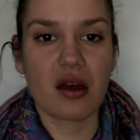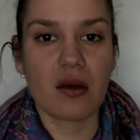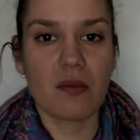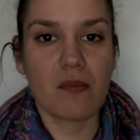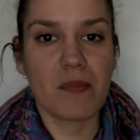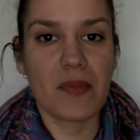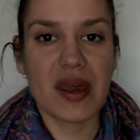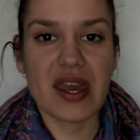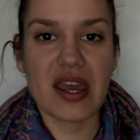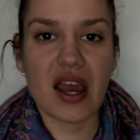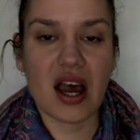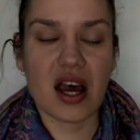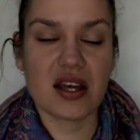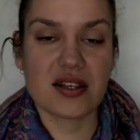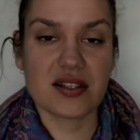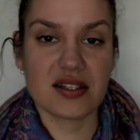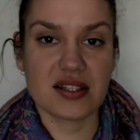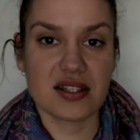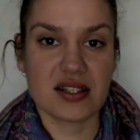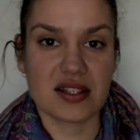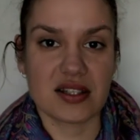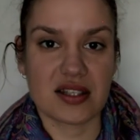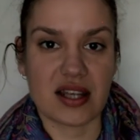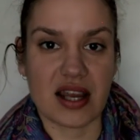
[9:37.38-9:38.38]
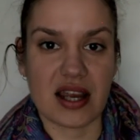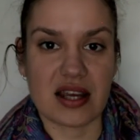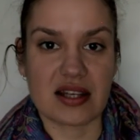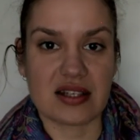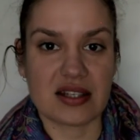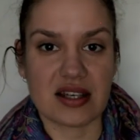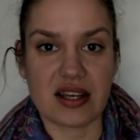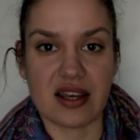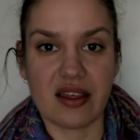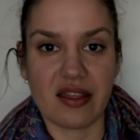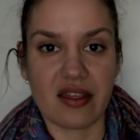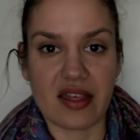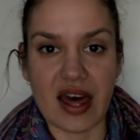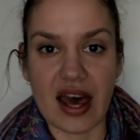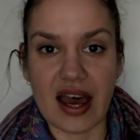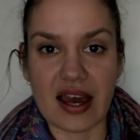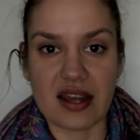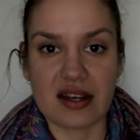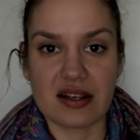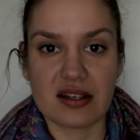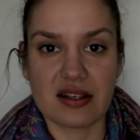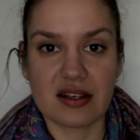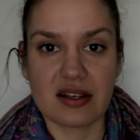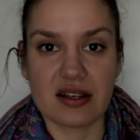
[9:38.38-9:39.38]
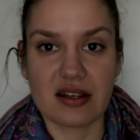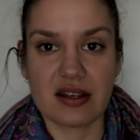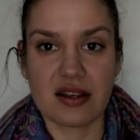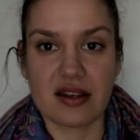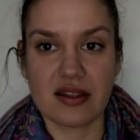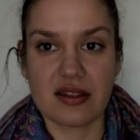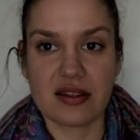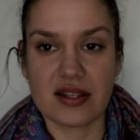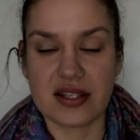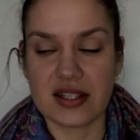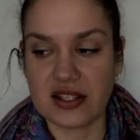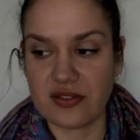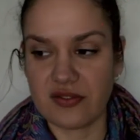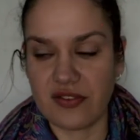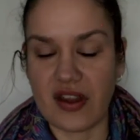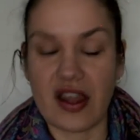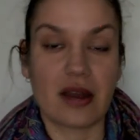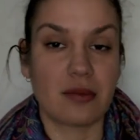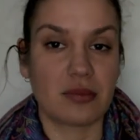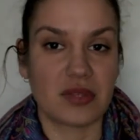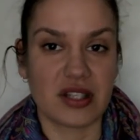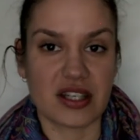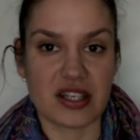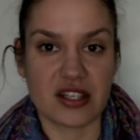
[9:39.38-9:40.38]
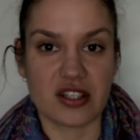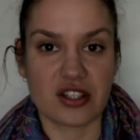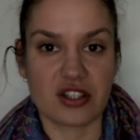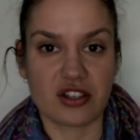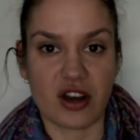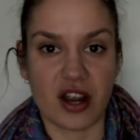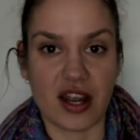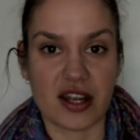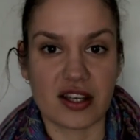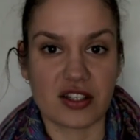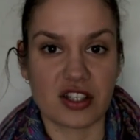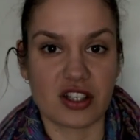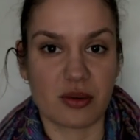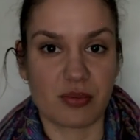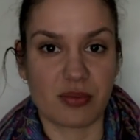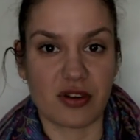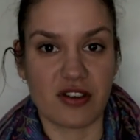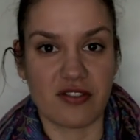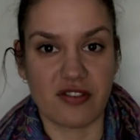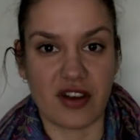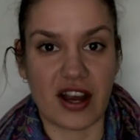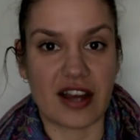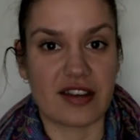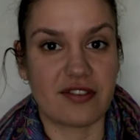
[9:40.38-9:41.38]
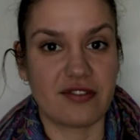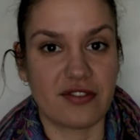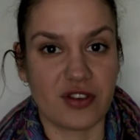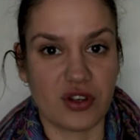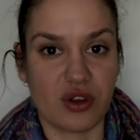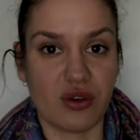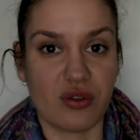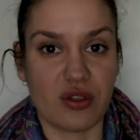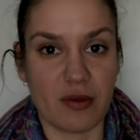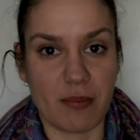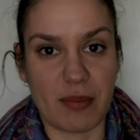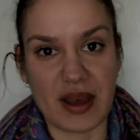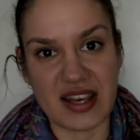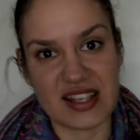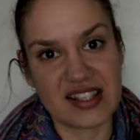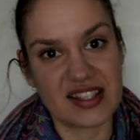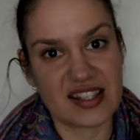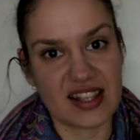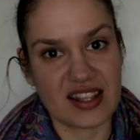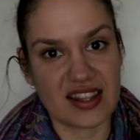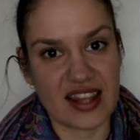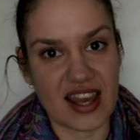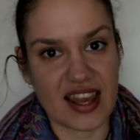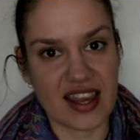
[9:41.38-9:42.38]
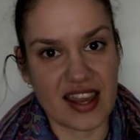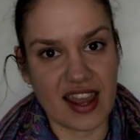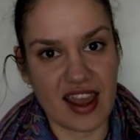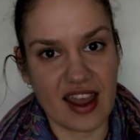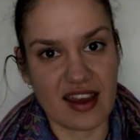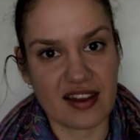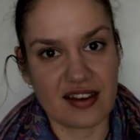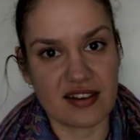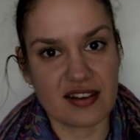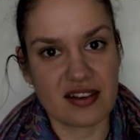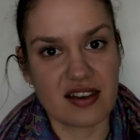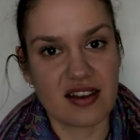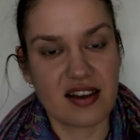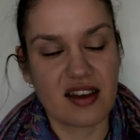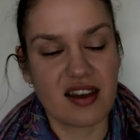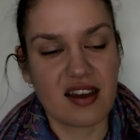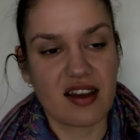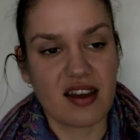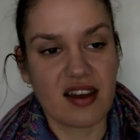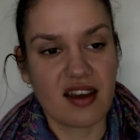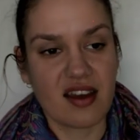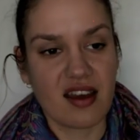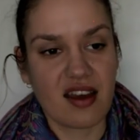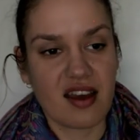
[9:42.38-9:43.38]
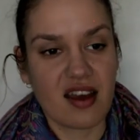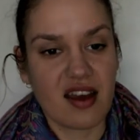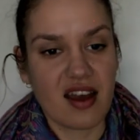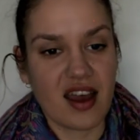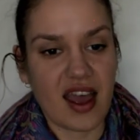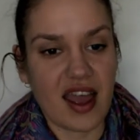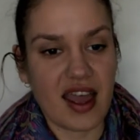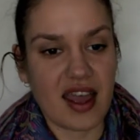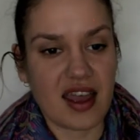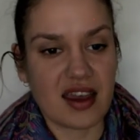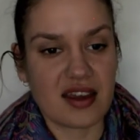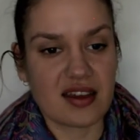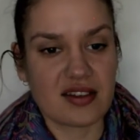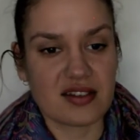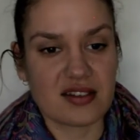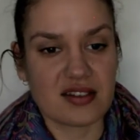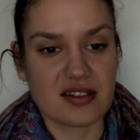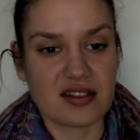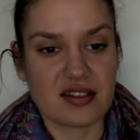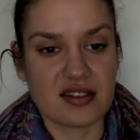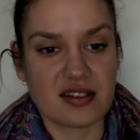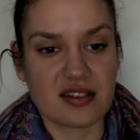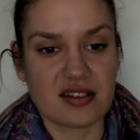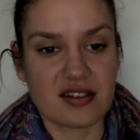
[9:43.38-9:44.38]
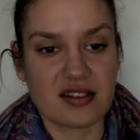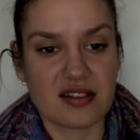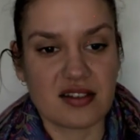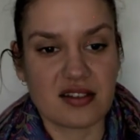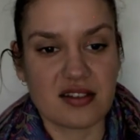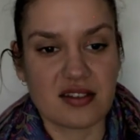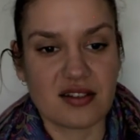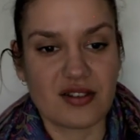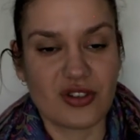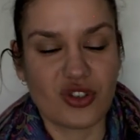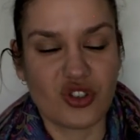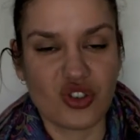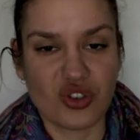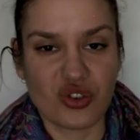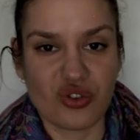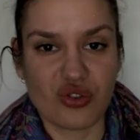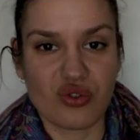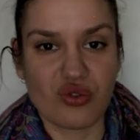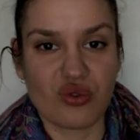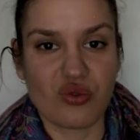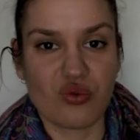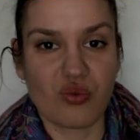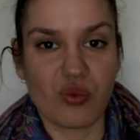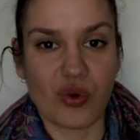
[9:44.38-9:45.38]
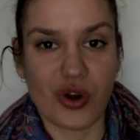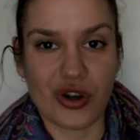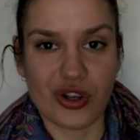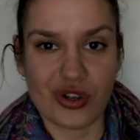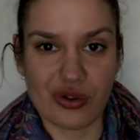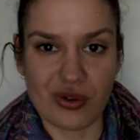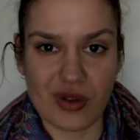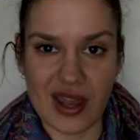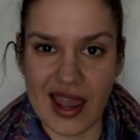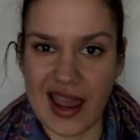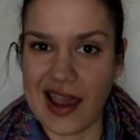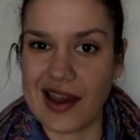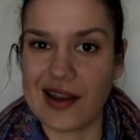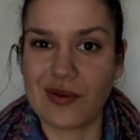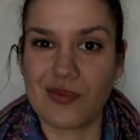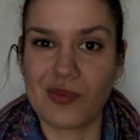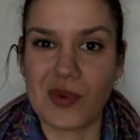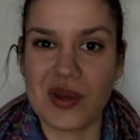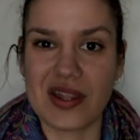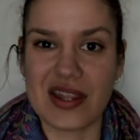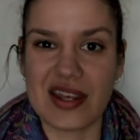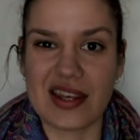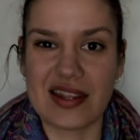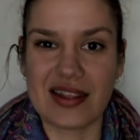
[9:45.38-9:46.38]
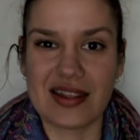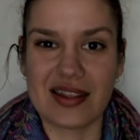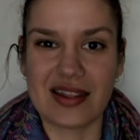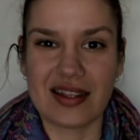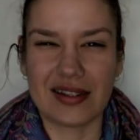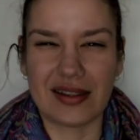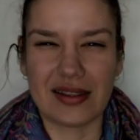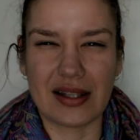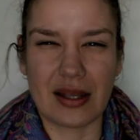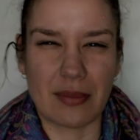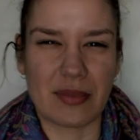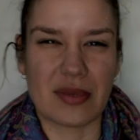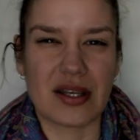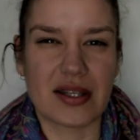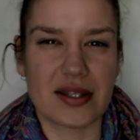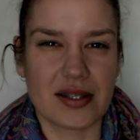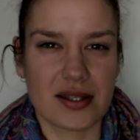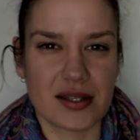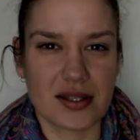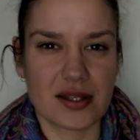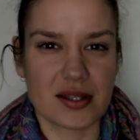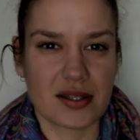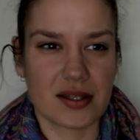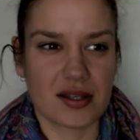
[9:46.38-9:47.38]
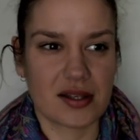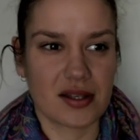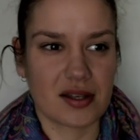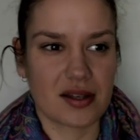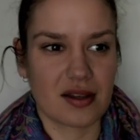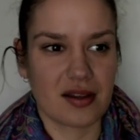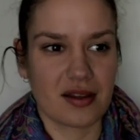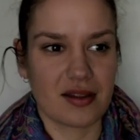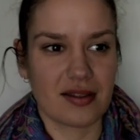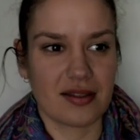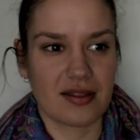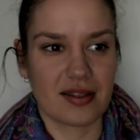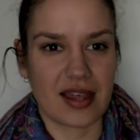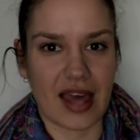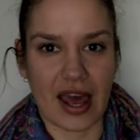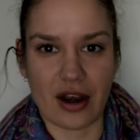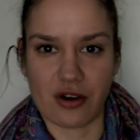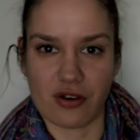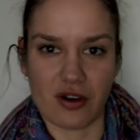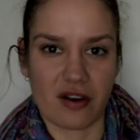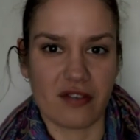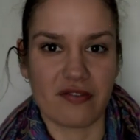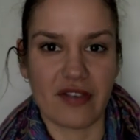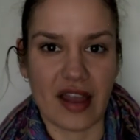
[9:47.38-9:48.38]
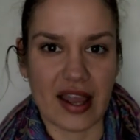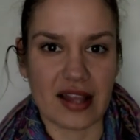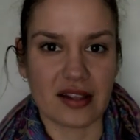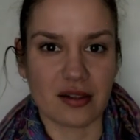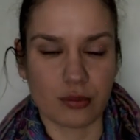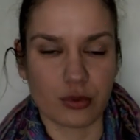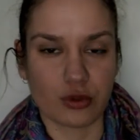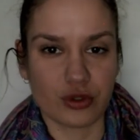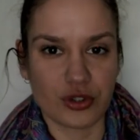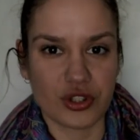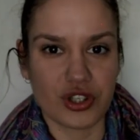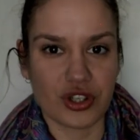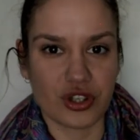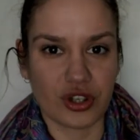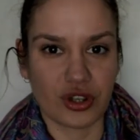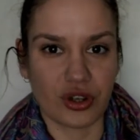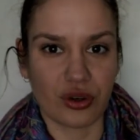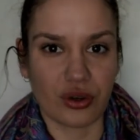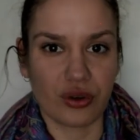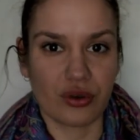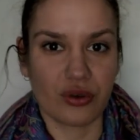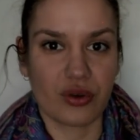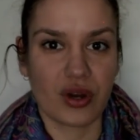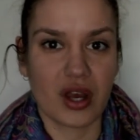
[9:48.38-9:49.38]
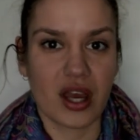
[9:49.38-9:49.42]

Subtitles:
Be understanding that this family is trying to provide for you the best that they can, and do what you can within the limits that are available to you.